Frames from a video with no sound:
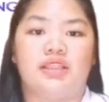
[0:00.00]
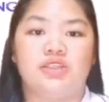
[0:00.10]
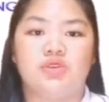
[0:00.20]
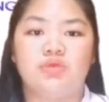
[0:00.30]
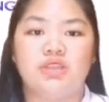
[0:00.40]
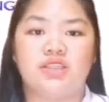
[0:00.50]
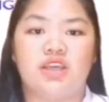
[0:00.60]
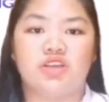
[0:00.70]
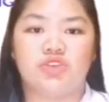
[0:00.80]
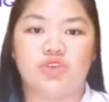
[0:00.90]
the Zoom
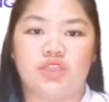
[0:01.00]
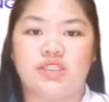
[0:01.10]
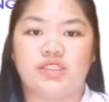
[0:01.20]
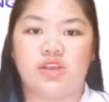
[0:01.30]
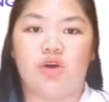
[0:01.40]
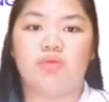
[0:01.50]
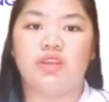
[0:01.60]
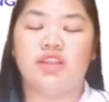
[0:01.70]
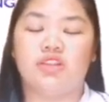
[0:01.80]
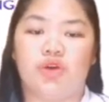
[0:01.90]
discussion is
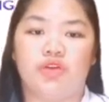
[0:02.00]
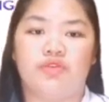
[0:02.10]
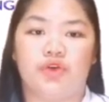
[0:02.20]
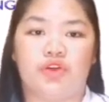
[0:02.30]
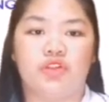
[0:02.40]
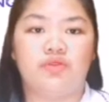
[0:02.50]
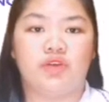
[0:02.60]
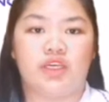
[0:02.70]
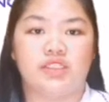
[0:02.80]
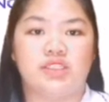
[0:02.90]
obligatory for all
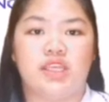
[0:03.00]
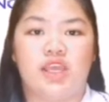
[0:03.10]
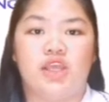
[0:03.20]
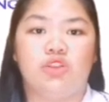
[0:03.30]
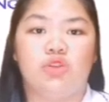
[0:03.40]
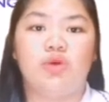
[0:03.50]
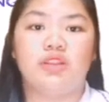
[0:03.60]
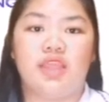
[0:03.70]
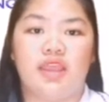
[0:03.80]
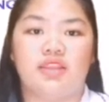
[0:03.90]
of us to
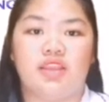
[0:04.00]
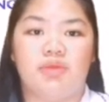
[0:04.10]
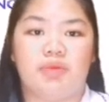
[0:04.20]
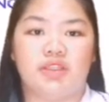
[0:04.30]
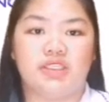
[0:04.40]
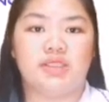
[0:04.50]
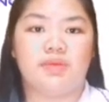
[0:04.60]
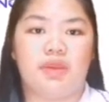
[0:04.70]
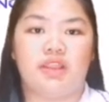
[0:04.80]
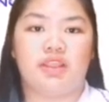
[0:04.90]
attend and
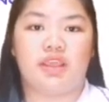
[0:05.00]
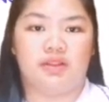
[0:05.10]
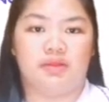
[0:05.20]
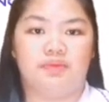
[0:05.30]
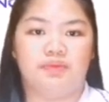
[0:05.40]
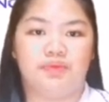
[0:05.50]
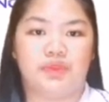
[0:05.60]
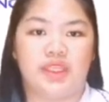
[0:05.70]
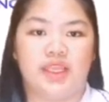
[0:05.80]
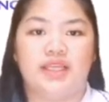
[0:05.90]
participate in.
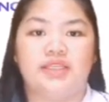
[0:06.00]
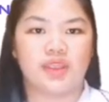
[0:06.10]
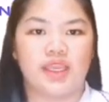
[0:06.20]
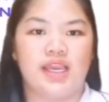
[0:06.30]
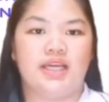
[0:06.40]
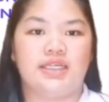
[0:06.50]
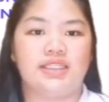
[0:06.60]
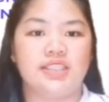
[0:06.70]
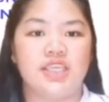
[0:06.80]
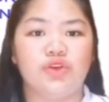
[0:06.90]

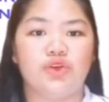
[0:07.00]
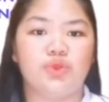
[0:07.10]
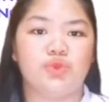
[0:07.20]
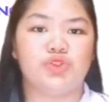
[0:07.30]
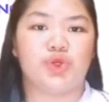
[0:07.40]
Asynchronous